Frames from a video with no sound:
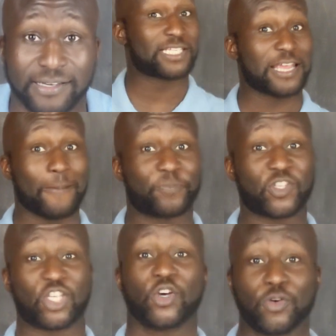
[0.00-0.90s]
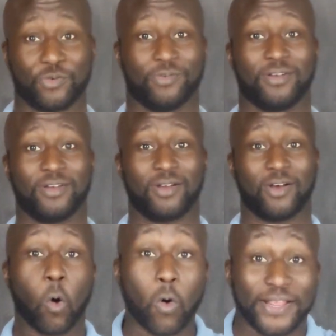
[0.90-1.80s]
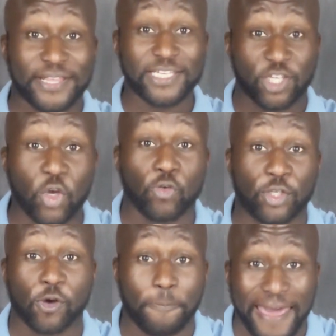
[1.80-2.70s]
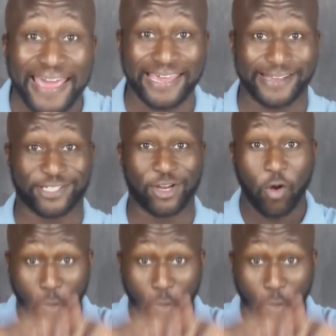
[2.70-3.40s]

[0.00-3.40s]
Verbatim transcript: Step two, on this YouTube page,